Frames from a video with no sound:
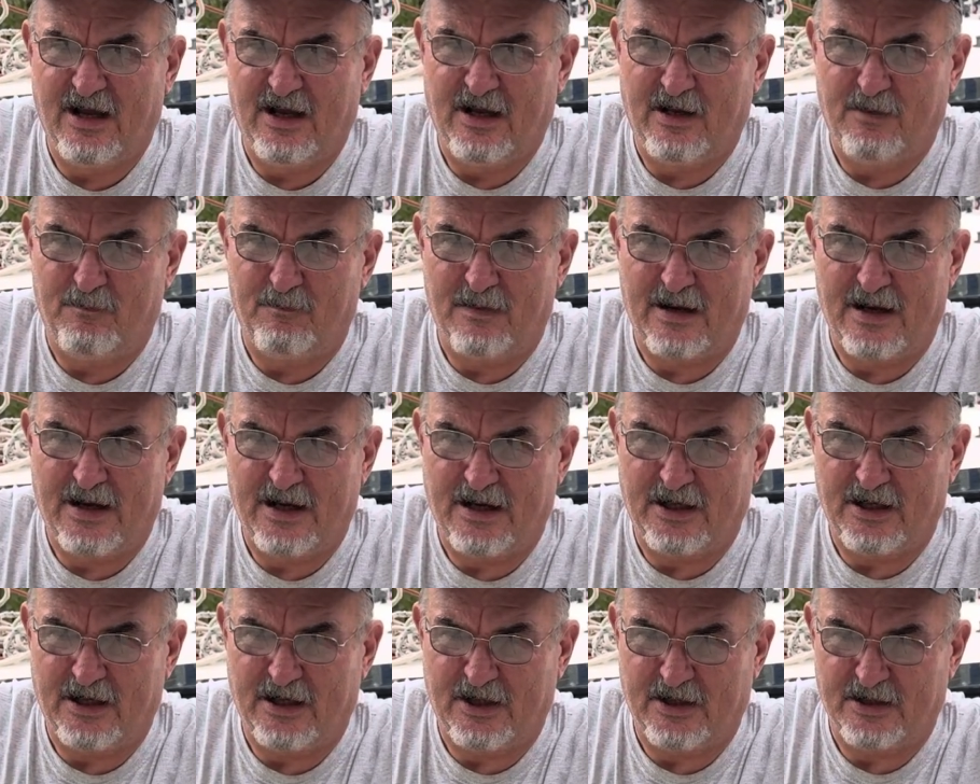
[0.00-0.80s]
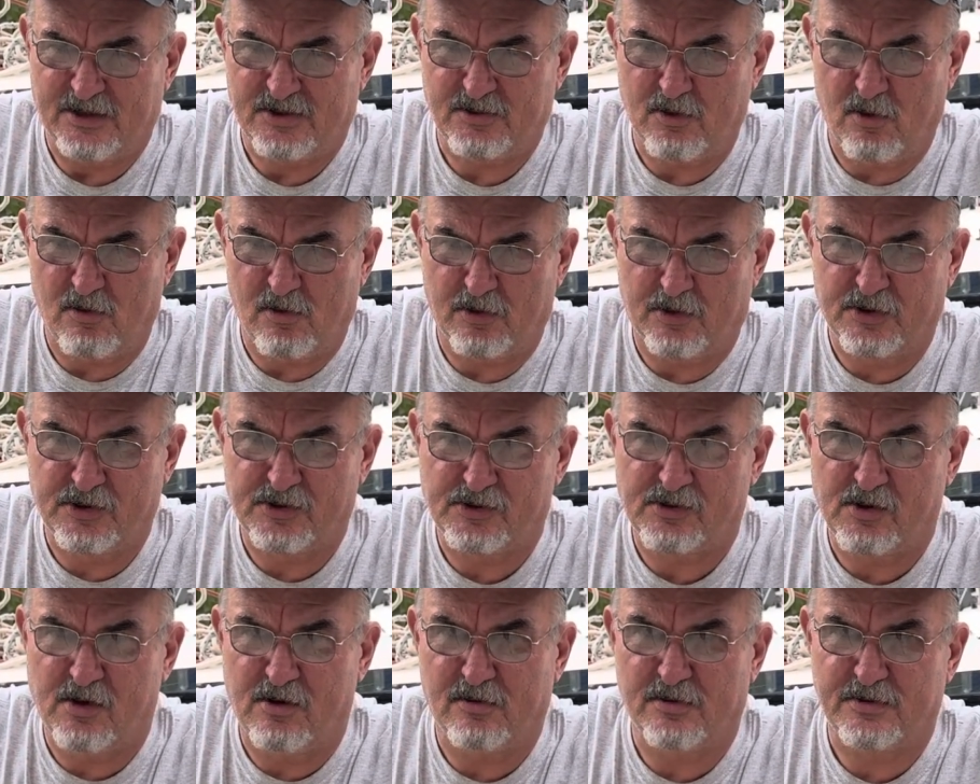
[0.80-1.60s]
my solar
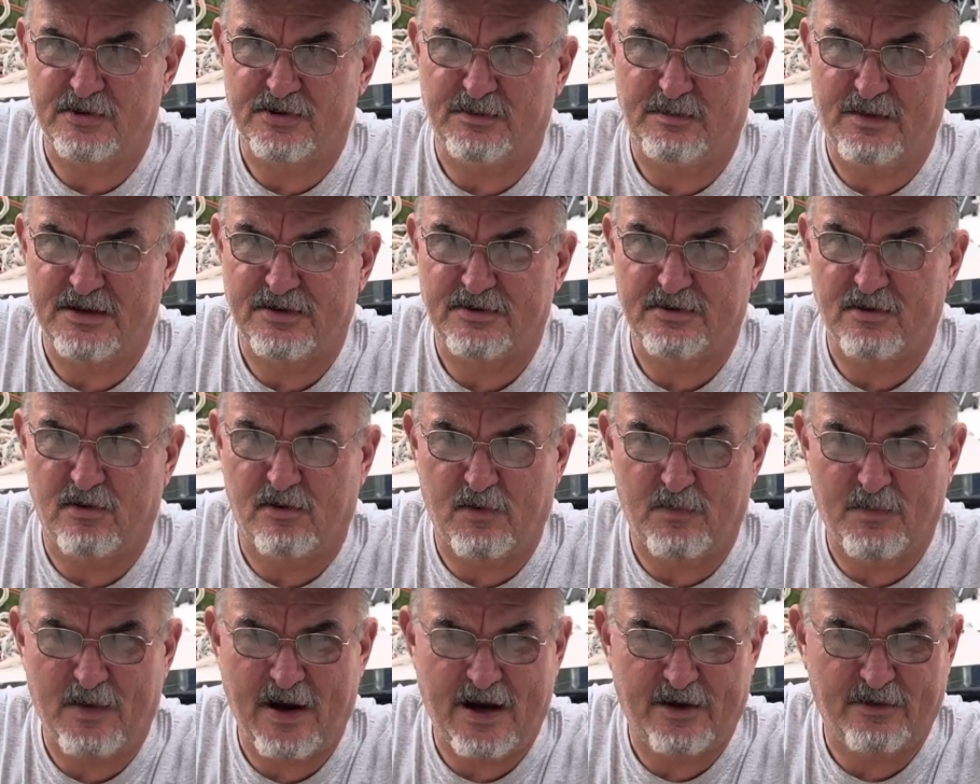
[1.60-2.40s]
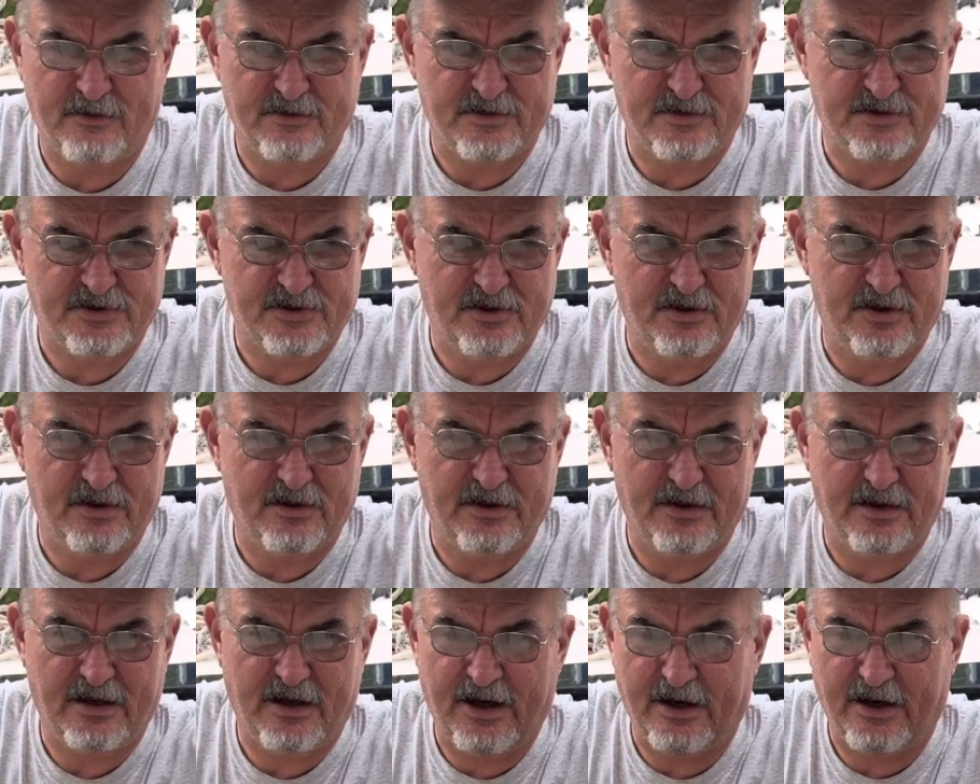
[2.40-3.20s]
controllers and my solar panels,
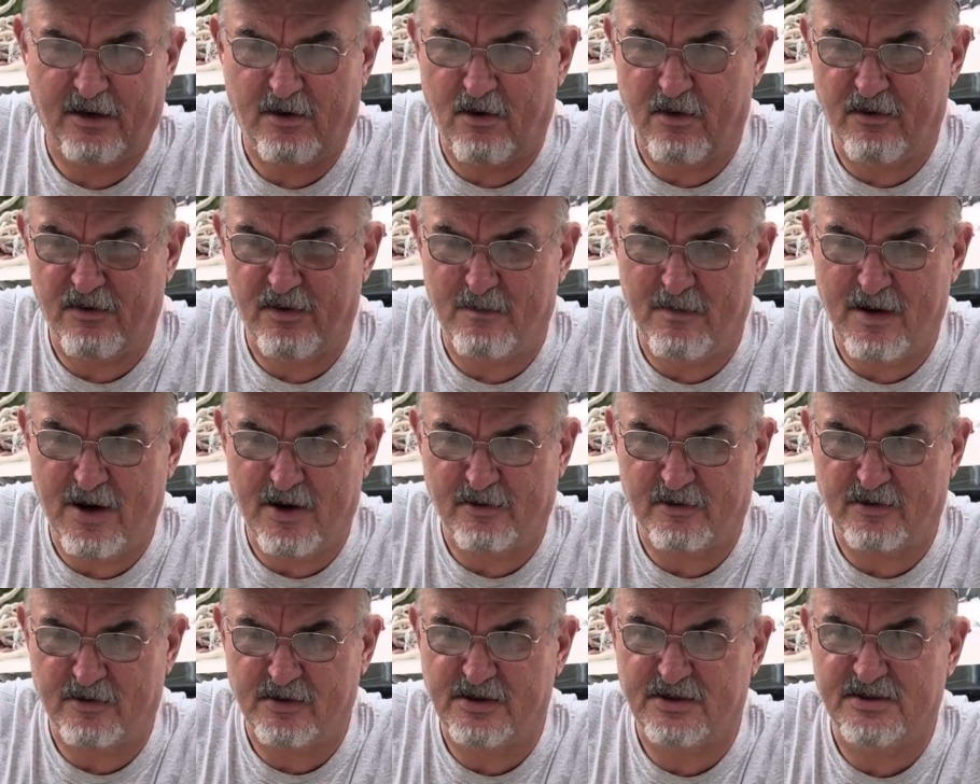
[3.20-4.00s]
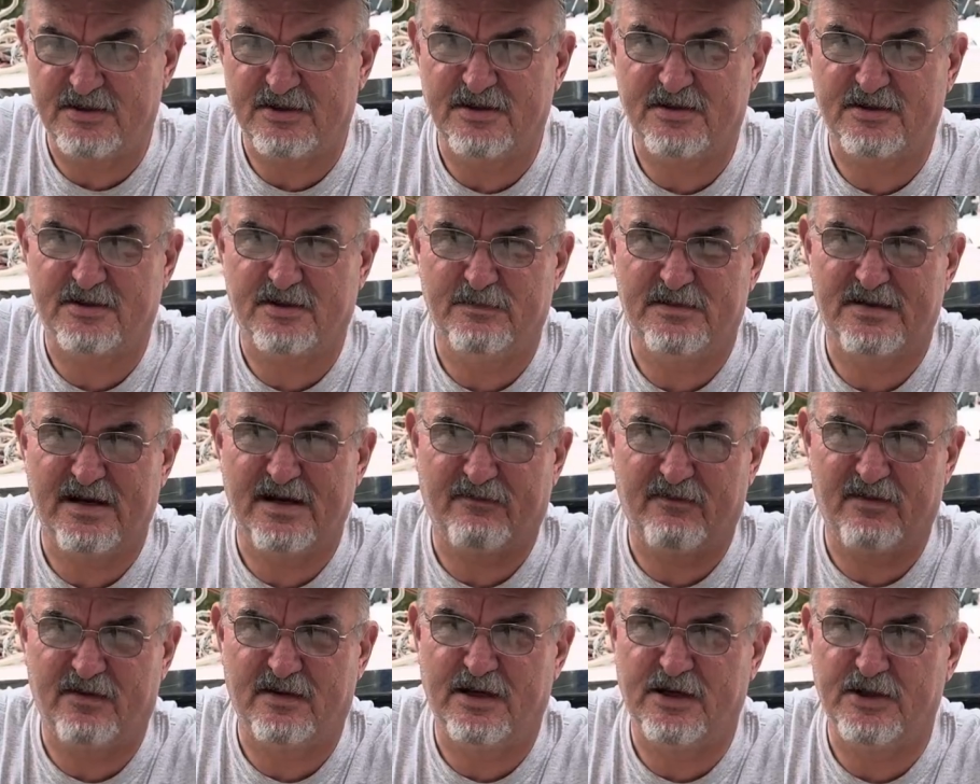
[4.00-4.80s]
and all the monitoring systems,
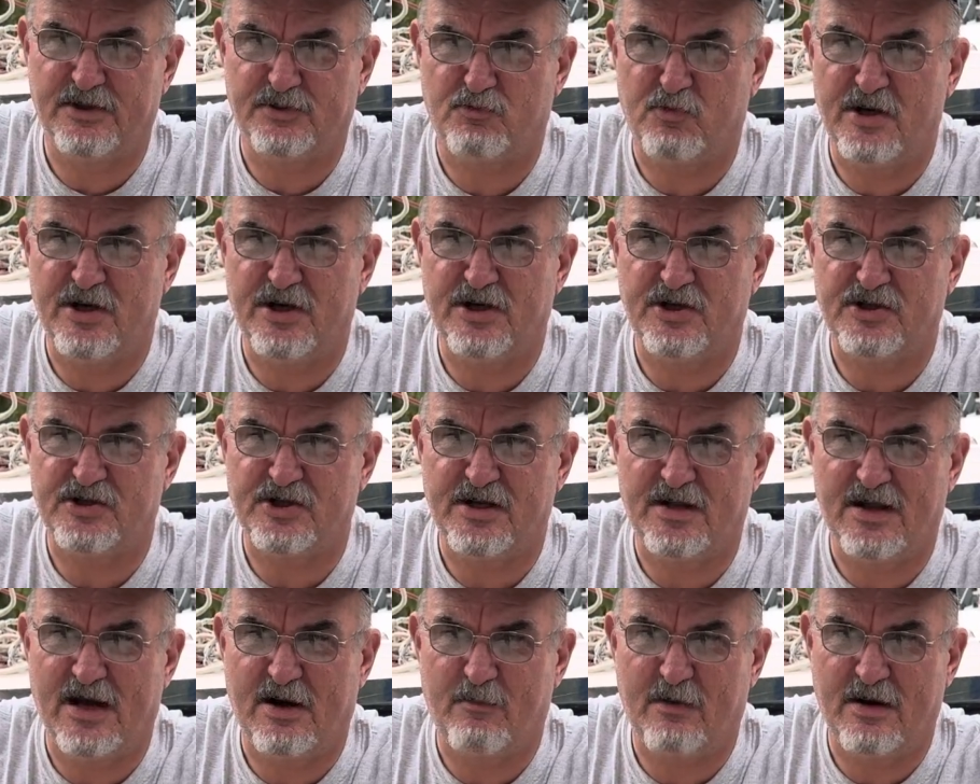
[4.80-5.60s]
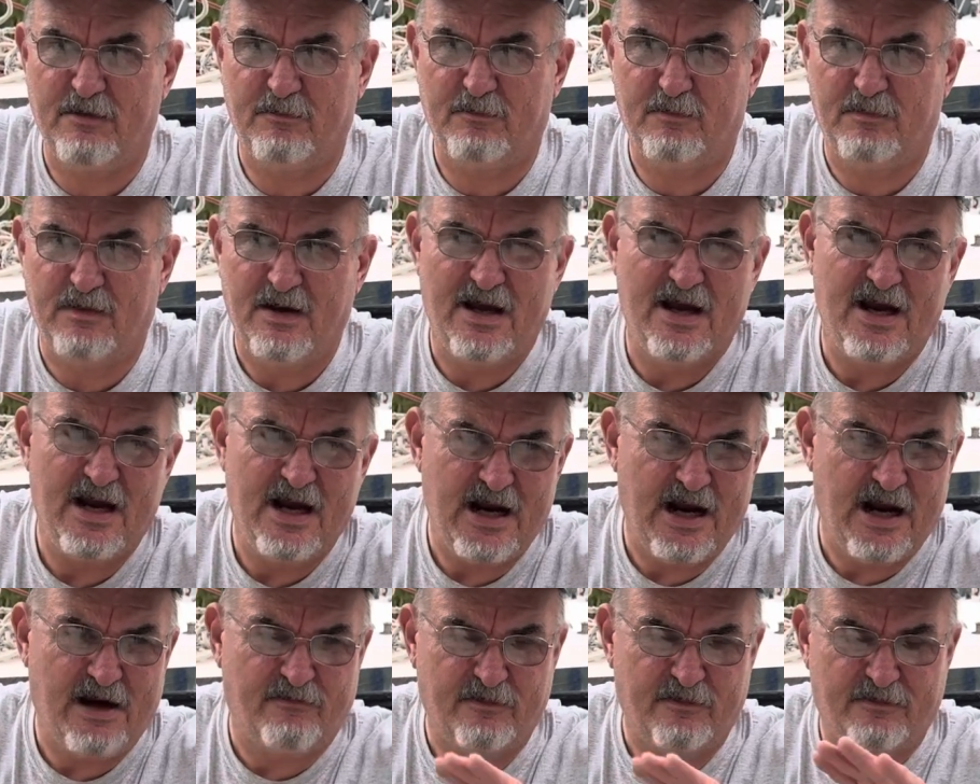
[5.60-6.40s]
everything is Renogy. That way
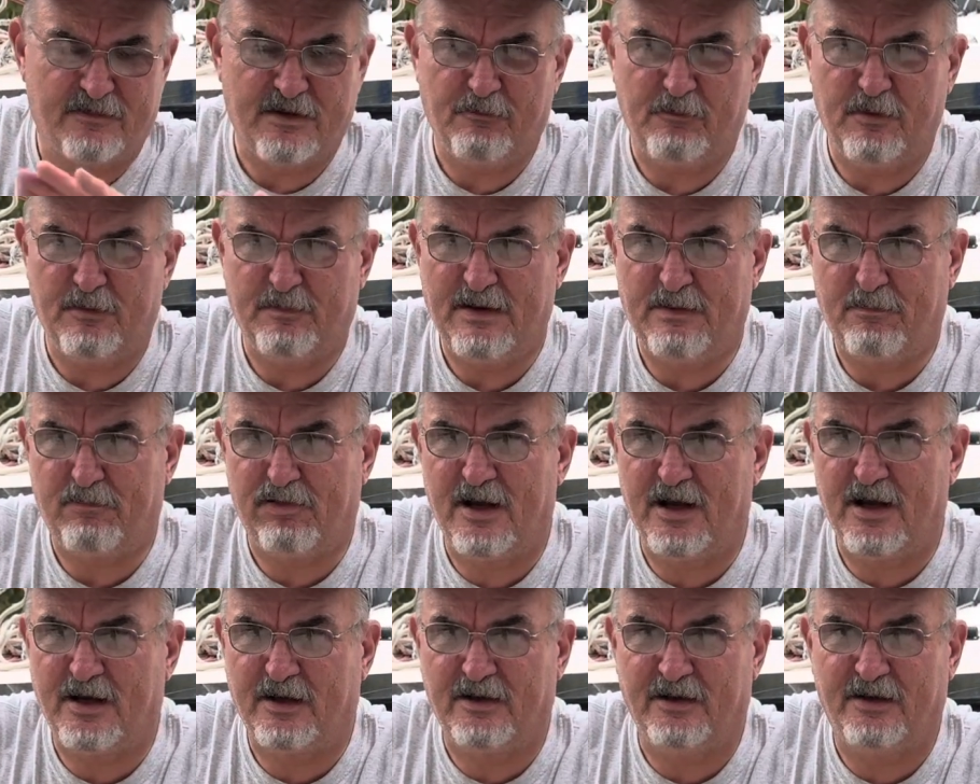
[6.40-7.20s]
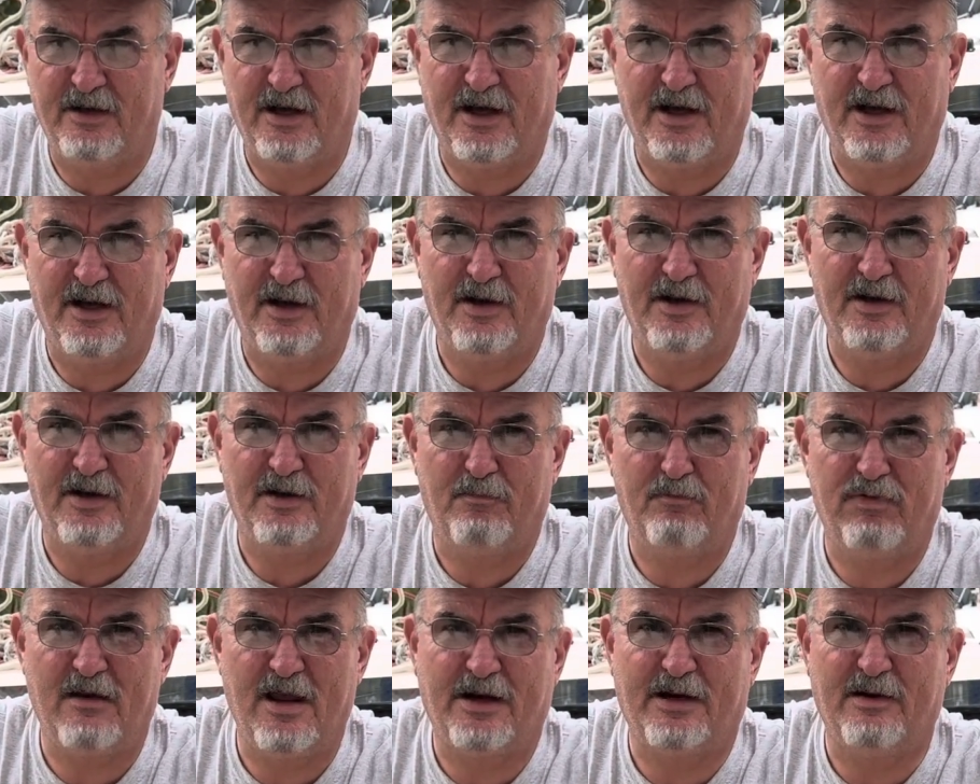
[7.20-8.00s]
everything would be plug
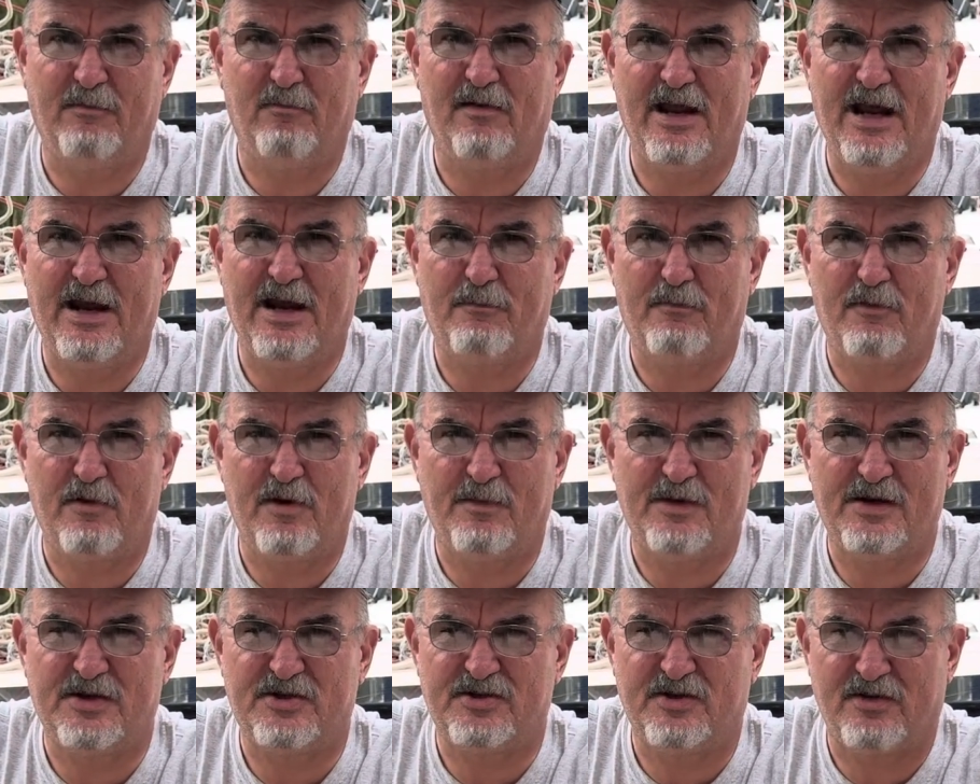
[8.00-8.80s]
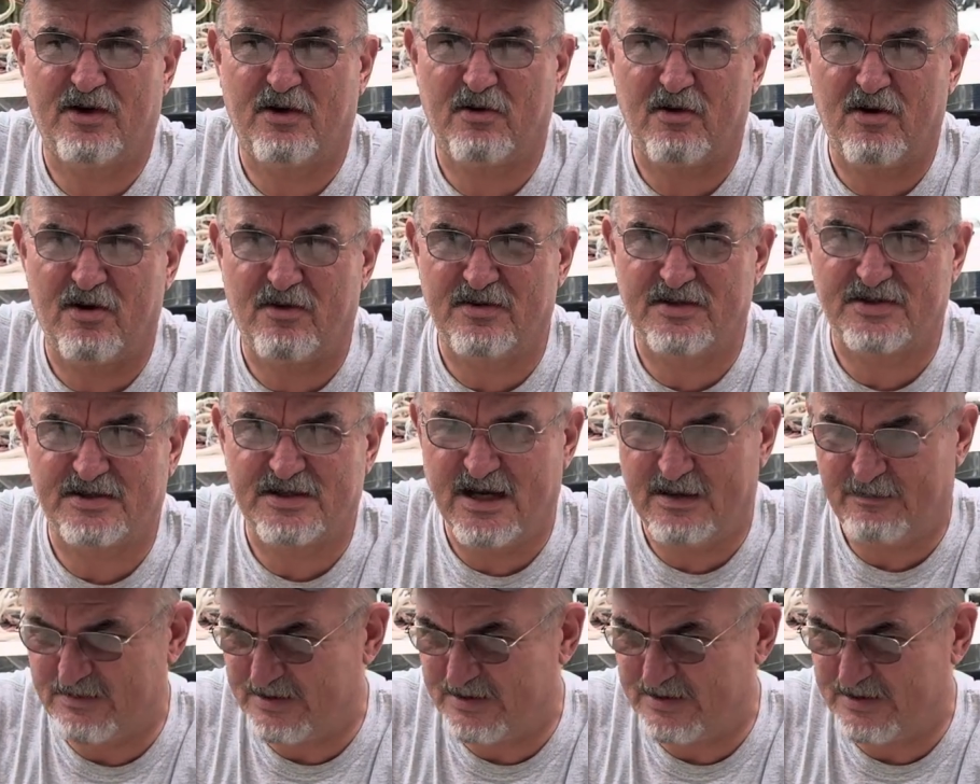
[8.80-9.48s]
and play pretty much, so they're all the same